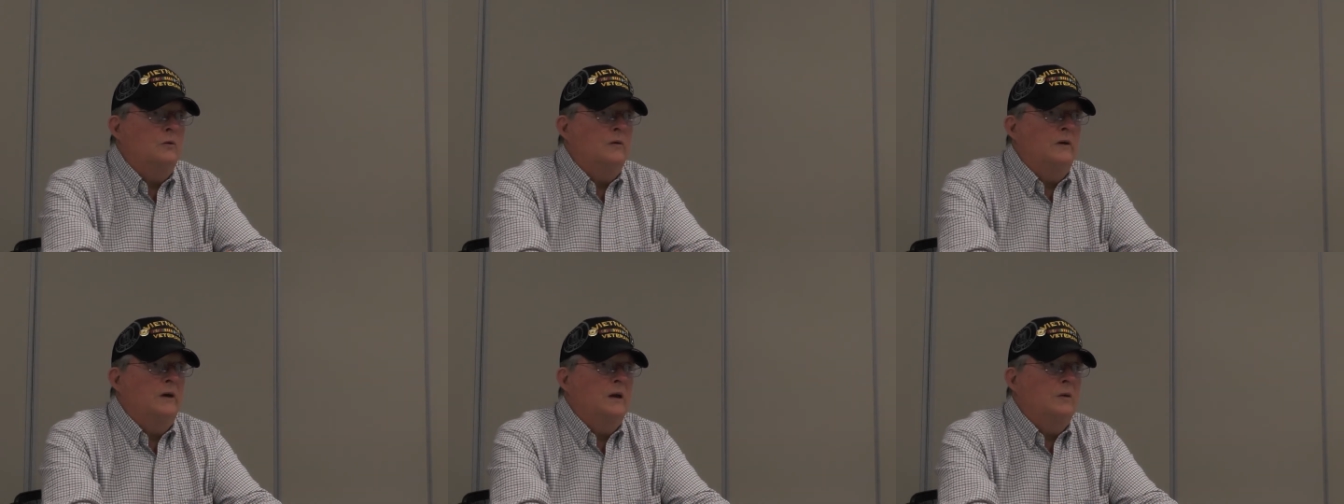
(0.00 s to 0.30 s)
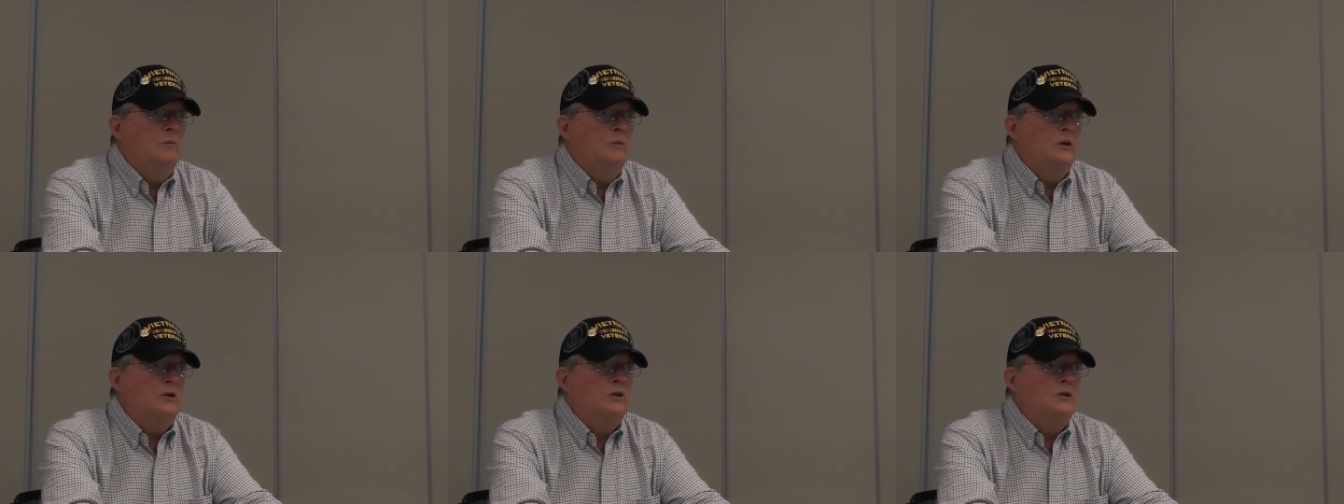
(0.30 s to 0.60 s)
we
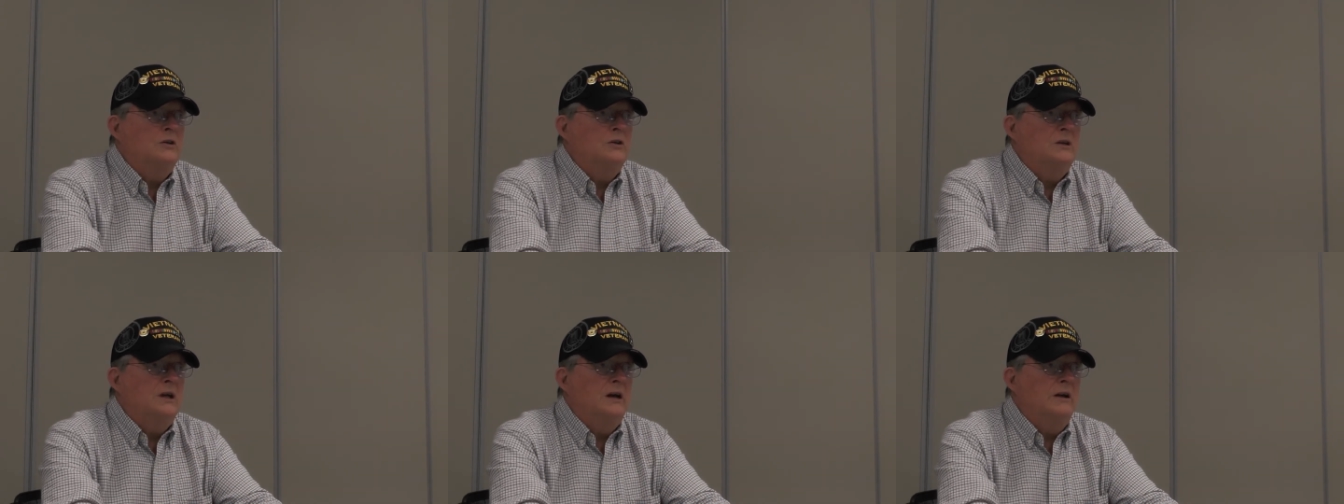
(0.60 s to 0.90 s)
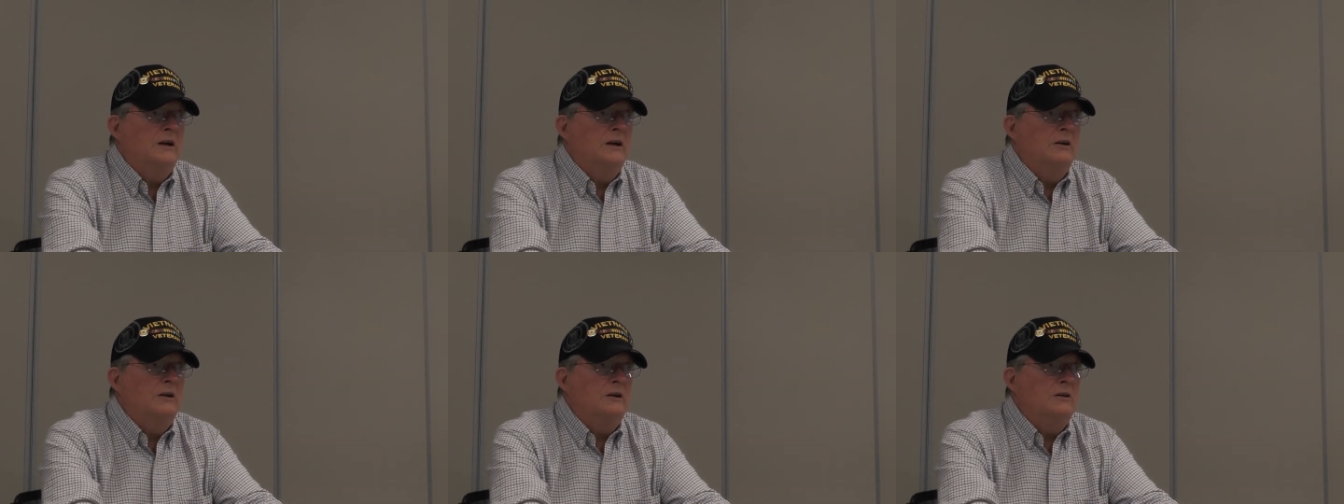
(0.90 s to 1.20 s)
had missions
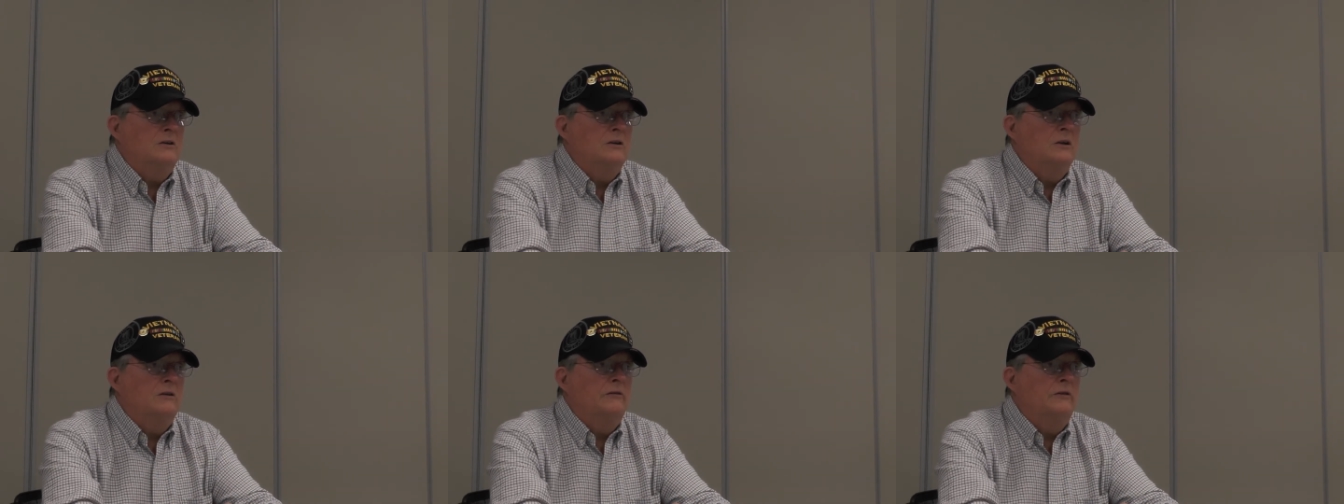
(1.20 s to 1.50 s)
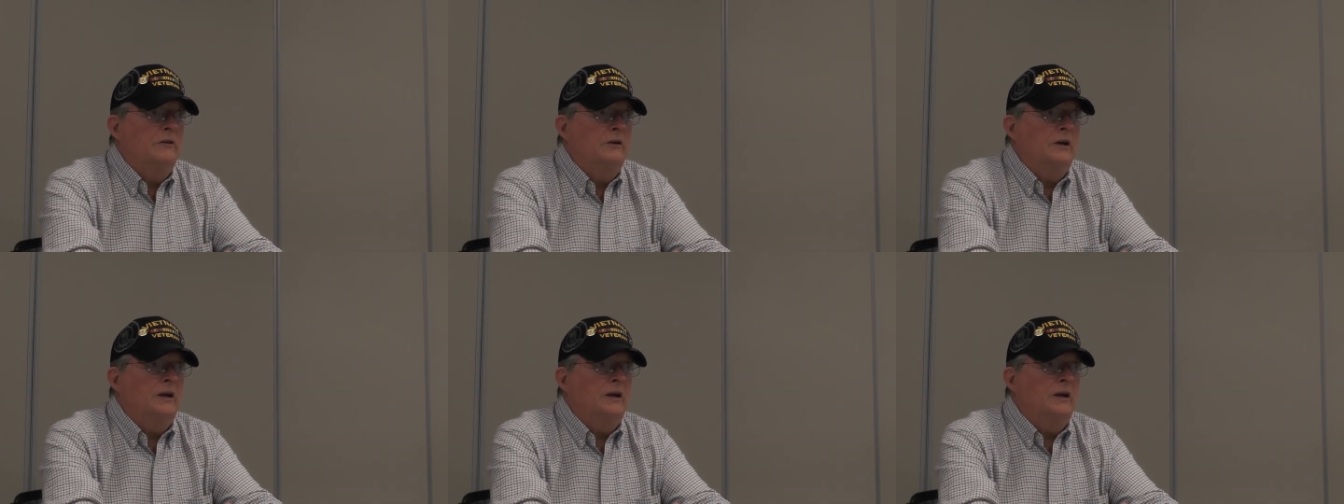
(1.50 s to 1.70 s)
down there to look for